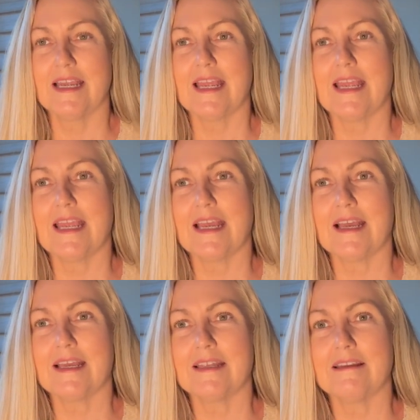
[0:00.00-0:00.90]

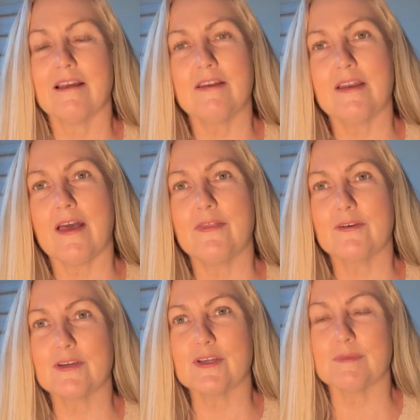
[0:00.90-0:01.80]
And another
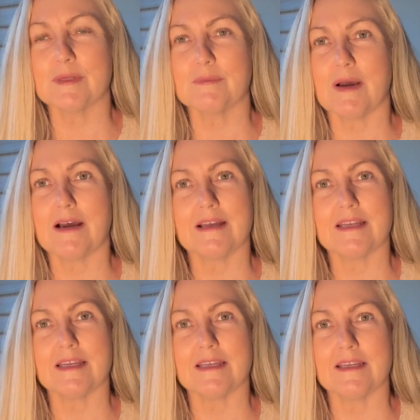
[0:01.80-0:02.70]
human
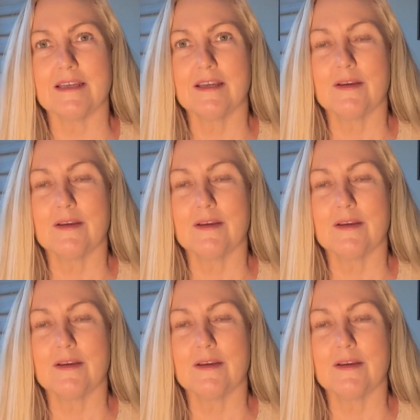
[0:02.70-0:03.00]
body